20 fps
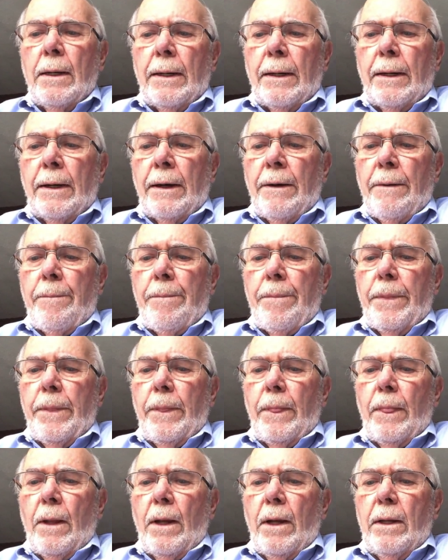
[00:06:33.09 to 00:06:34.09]
Um,
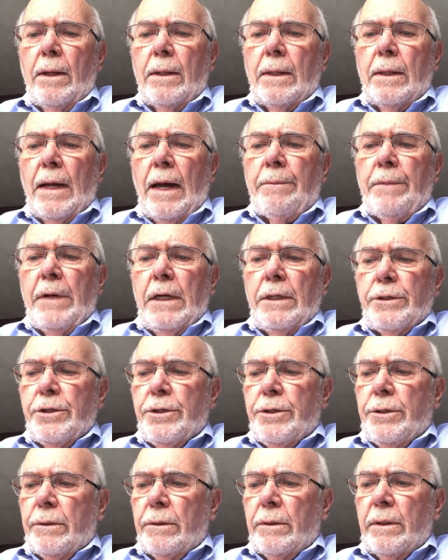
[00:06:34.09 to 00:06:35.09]
I'm not
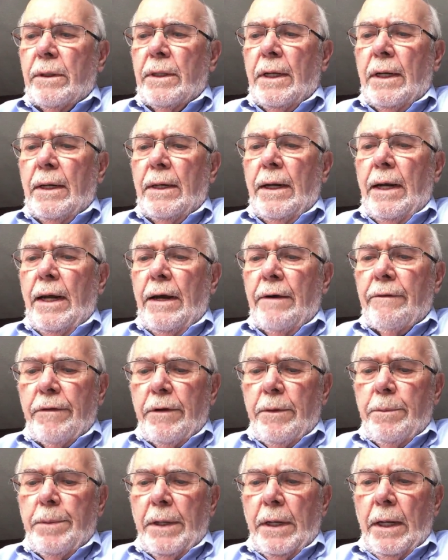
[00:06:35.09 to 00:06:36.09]
sure that
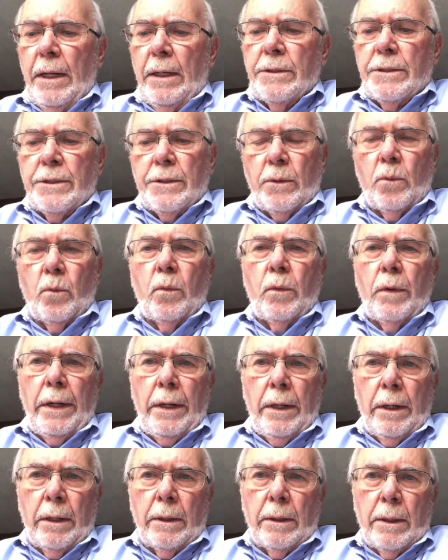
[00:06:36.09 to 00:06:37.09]
everybody is
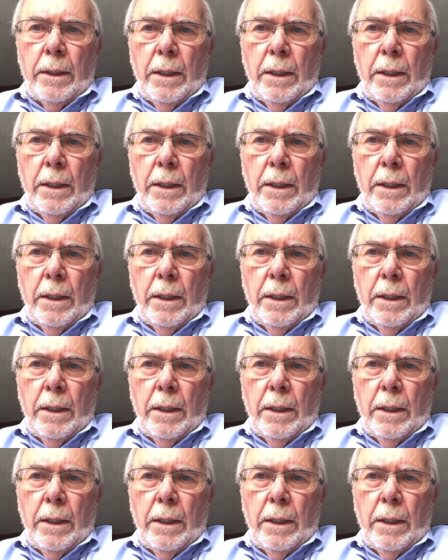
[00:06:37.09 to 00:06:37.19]
aware